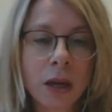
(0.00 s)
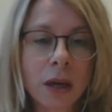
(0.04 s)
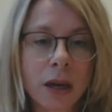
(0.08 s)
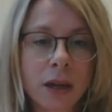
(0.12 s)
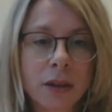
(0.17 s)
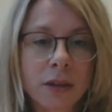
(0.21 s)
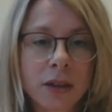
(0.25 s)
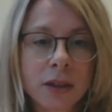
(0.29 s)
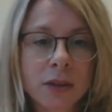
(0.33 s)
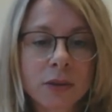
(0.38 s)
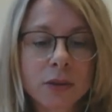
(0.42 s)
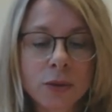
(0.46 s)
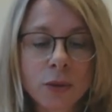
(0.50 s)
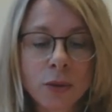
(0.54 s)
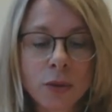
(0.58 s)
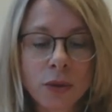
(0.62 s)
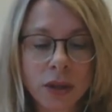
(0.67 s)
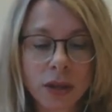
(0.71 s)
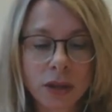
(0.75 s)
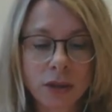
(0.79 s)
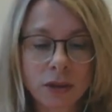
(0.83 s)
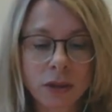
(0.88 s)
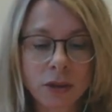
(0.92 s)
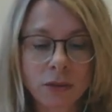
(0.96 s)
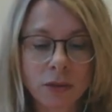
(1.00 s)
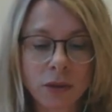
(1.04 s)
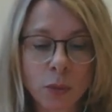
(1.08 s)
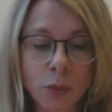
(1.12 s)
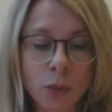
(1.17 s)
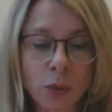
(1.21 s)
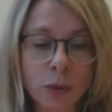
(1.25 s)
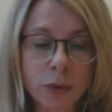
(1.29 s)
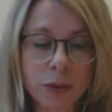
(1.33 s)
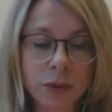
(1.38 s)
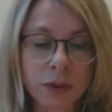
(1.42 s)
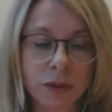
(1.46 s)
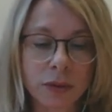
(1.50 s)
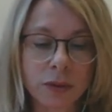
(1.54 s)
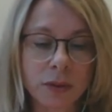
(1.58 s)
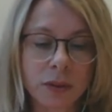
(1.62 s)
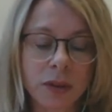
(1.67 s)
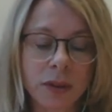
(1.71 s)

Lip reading: I think two things are important.